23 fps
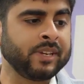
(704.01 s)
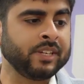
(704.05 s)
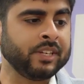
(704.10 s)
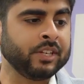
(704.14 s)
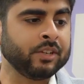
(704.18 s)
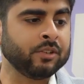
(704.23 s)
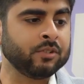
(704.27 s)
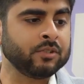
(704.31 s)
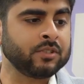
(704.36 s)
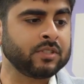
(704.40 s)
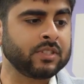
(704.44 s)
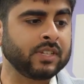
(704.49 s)

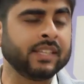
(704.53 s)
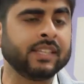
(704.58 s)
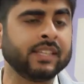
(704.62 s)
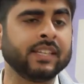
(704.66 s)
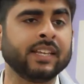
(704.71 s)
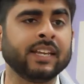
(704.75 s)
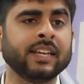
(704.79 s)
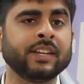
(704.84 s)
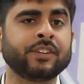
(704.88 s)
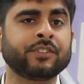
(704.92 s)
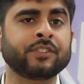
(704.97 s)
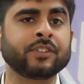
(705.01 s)
used in the
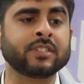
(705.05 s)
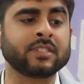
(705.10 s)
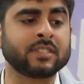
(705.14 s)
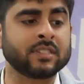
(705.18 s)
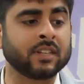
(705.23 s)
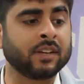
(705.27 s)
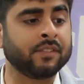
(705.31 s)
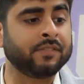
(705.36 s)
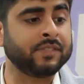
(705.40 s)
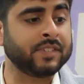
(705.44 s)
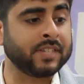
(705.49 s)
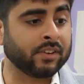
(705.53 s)
interests
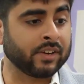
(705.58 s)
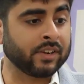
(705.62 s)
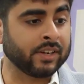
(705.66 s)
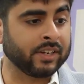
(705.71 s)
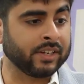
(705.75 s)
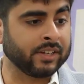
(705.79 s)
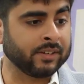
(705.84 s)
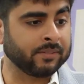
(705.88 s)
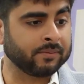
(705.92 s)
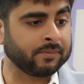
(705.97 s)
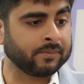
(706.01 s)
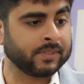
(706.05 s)
of
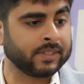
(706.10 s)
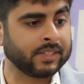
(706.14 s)
tyranny